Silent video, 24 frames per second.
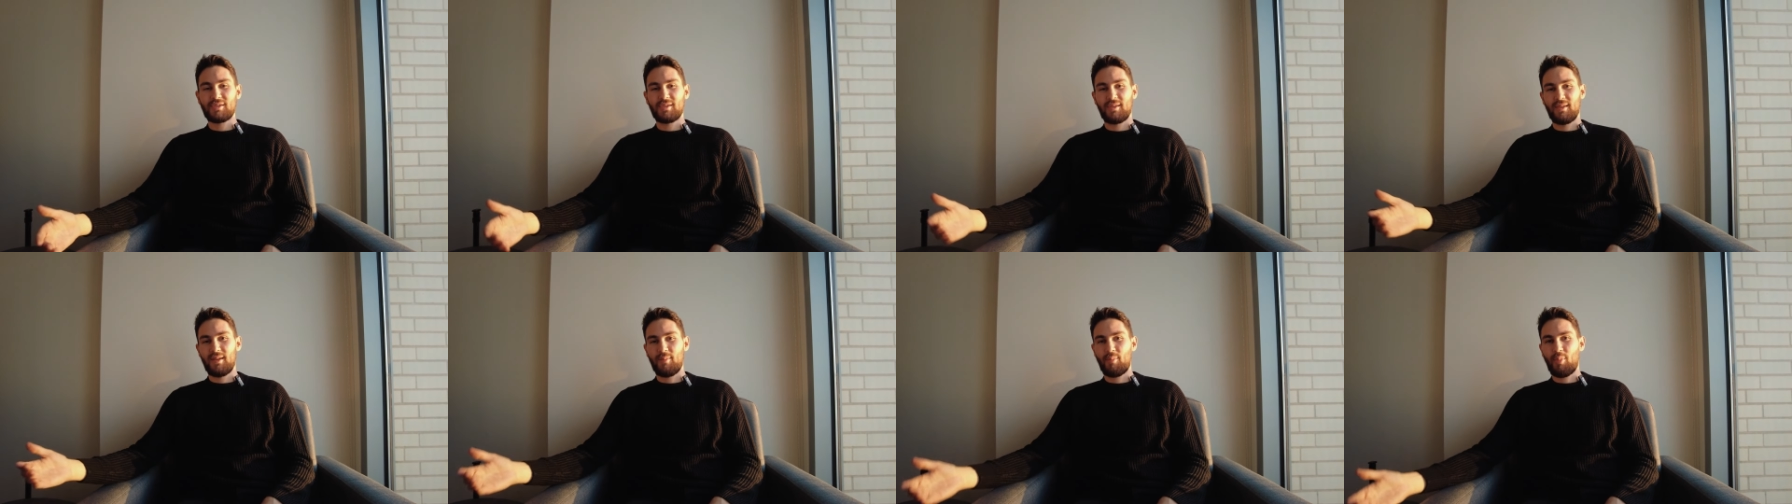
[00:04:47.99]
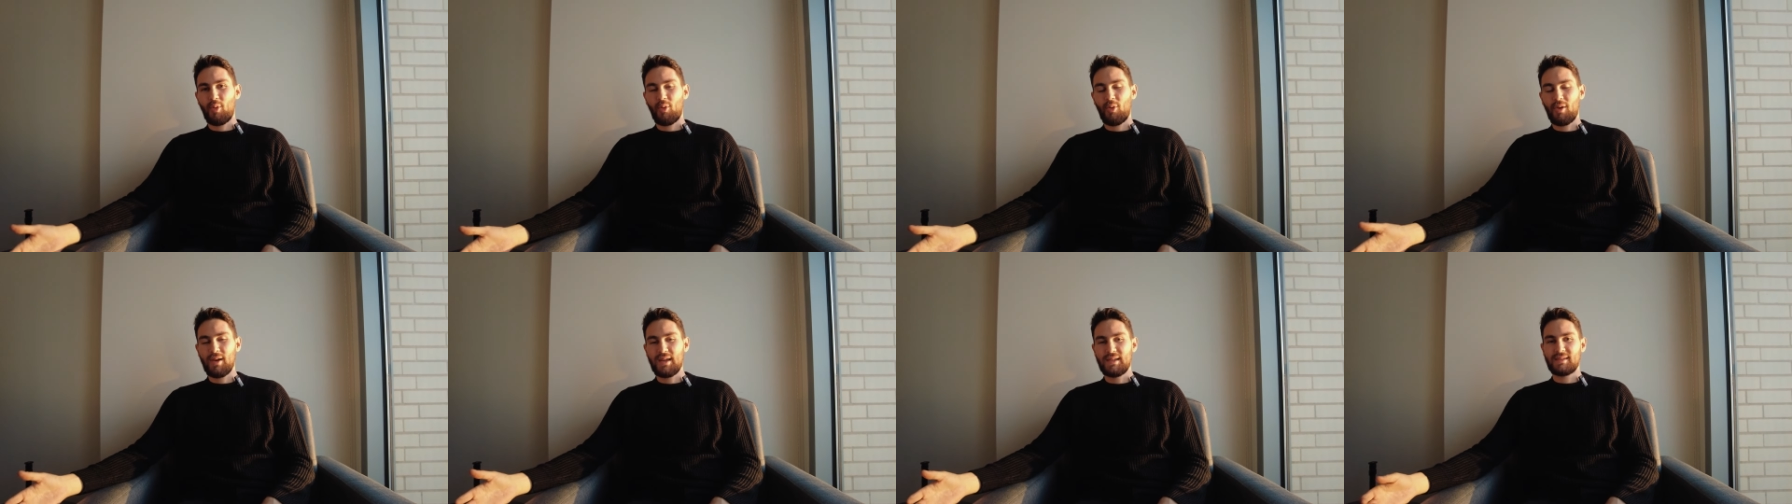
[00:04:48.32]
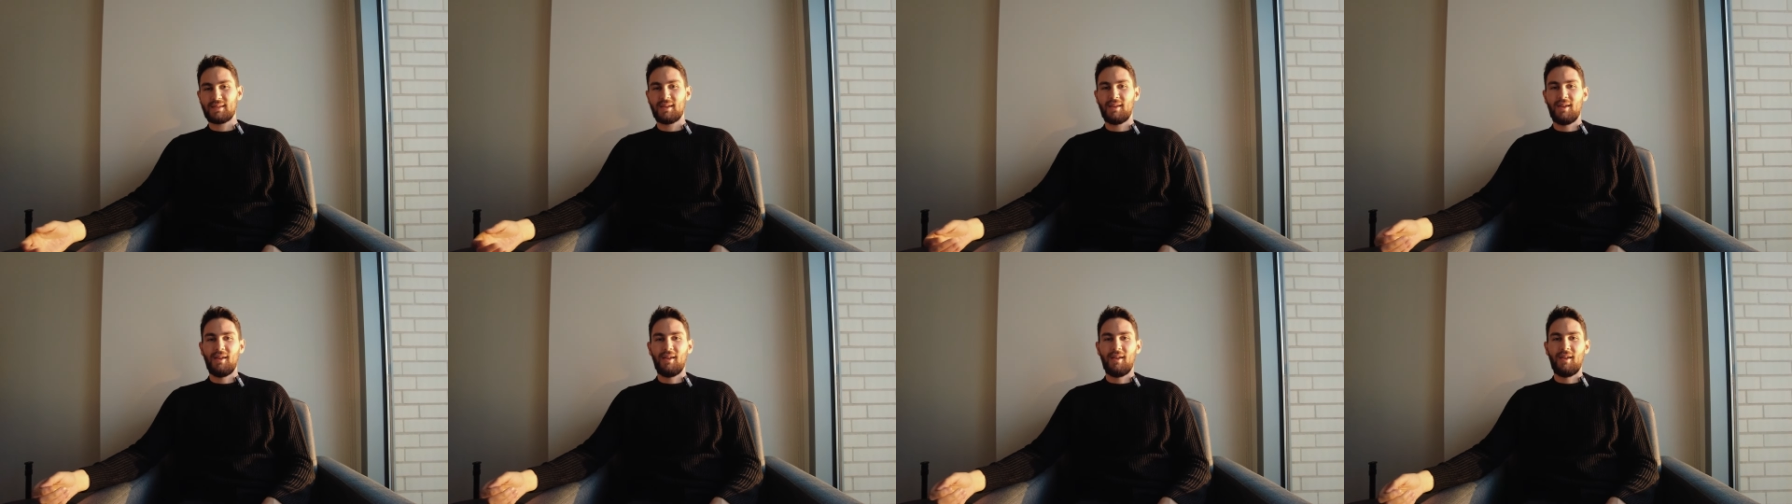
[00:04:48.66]
to the
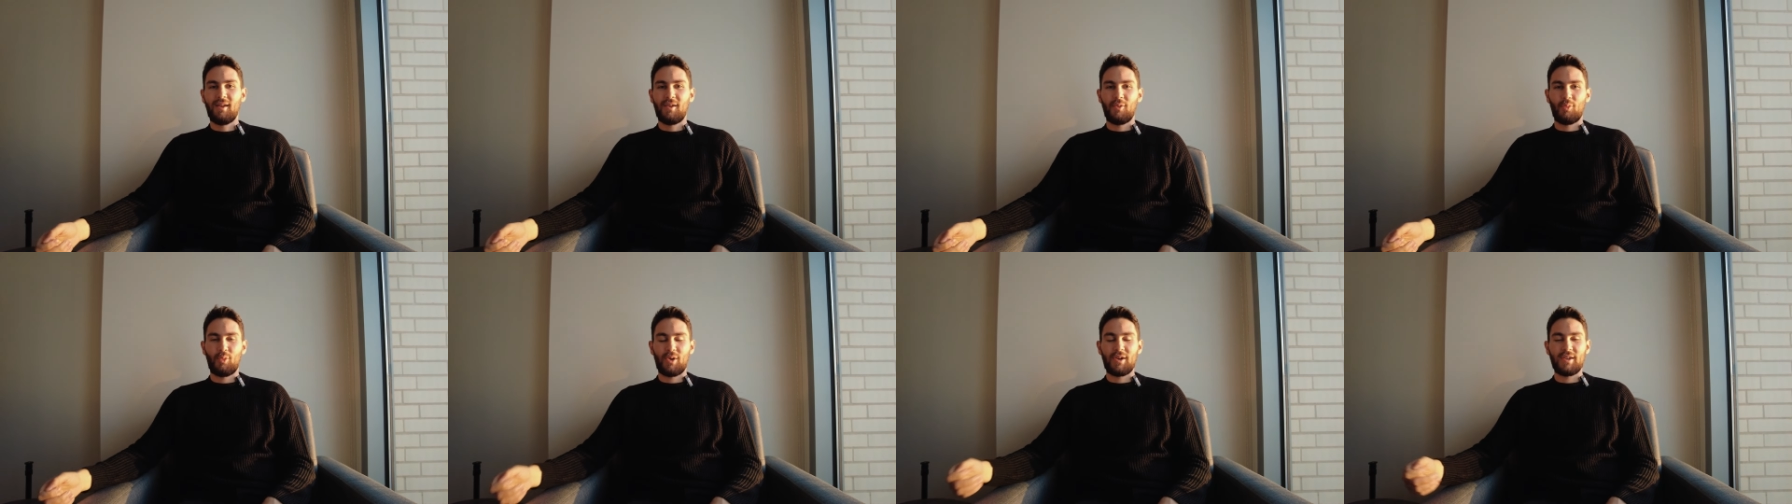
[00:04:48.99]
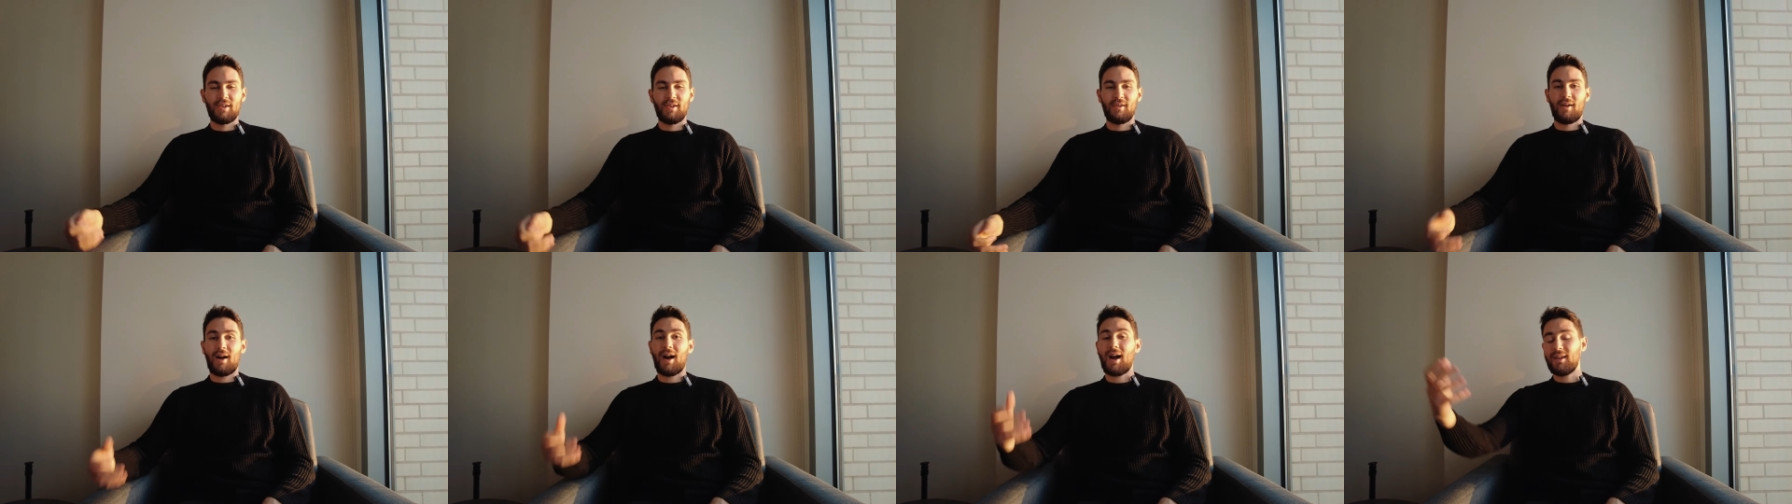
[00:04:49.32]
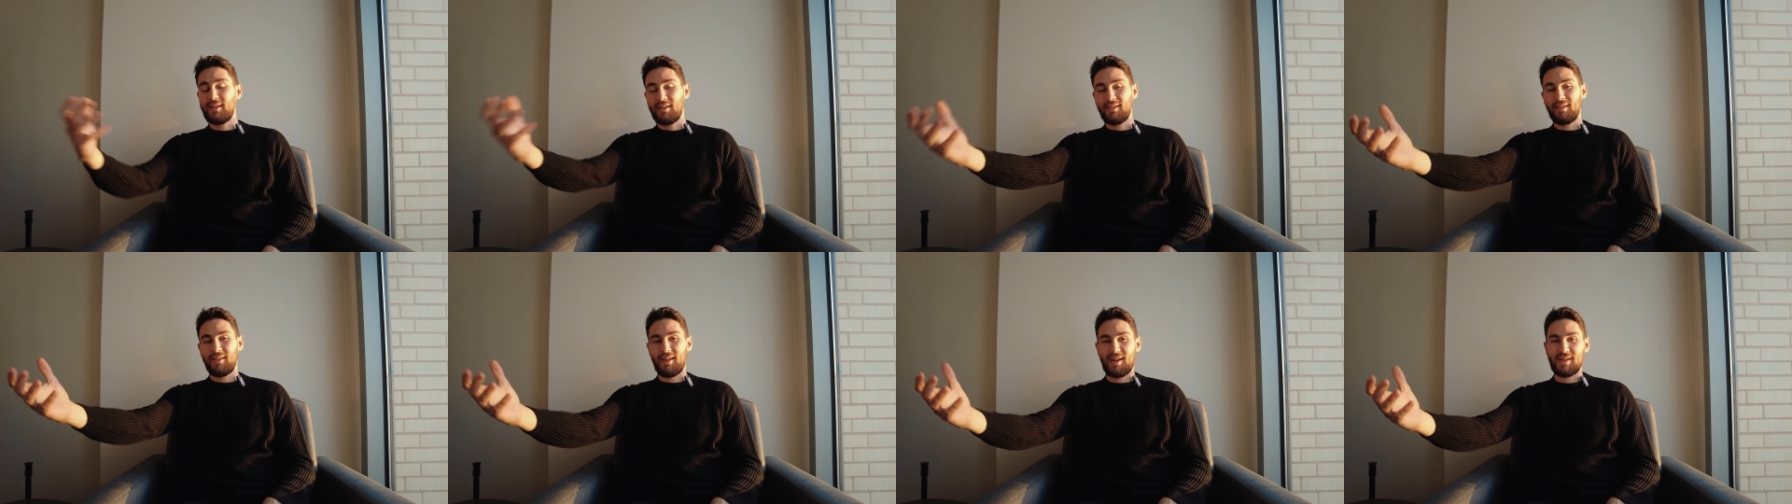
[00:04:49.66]
point where you
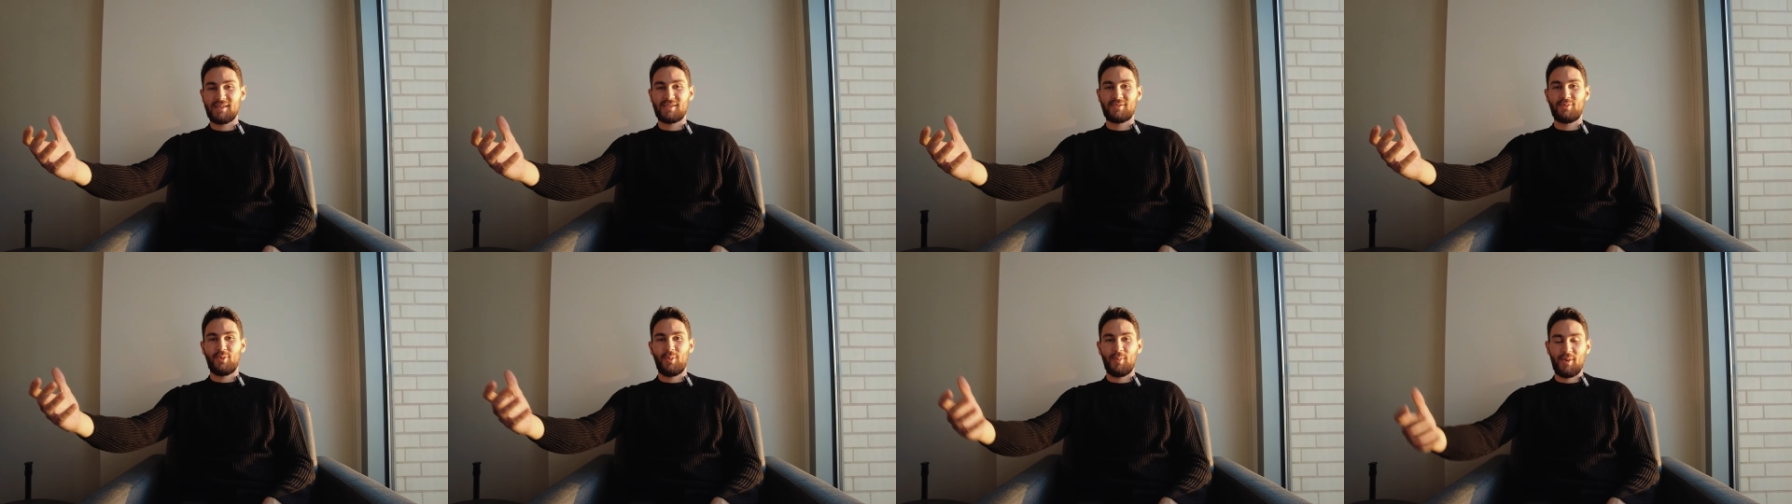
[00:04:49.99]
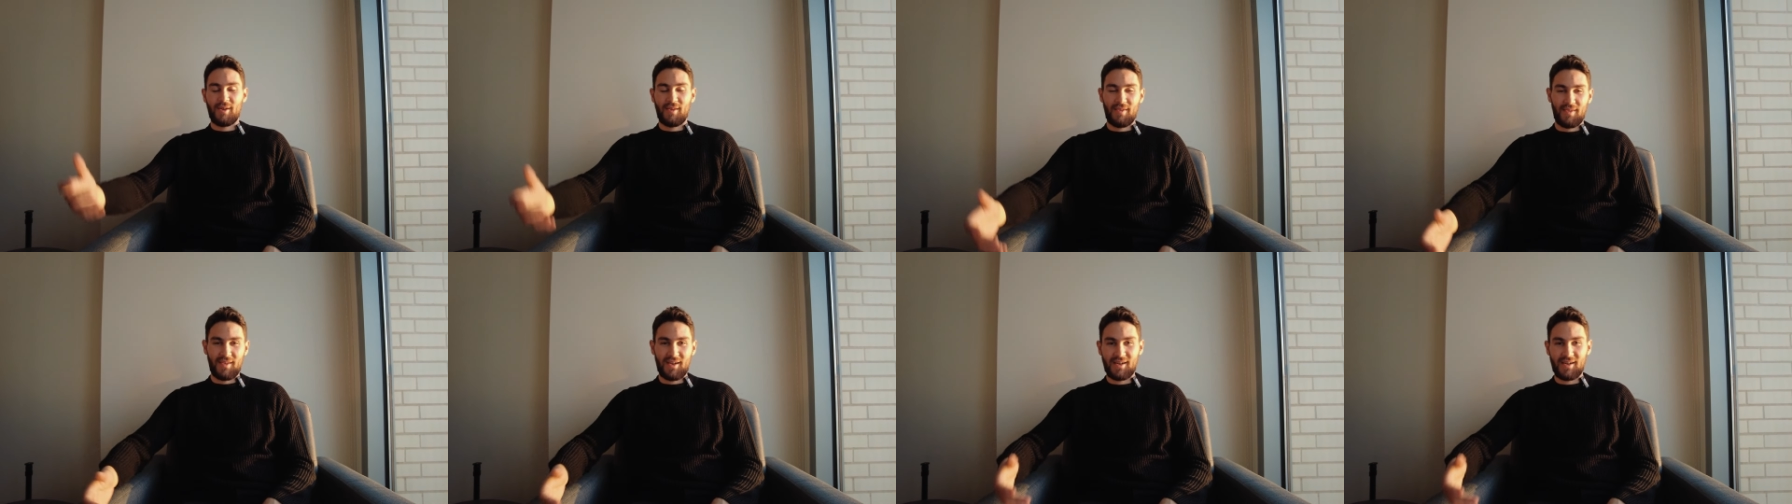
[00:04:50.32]
idolize women.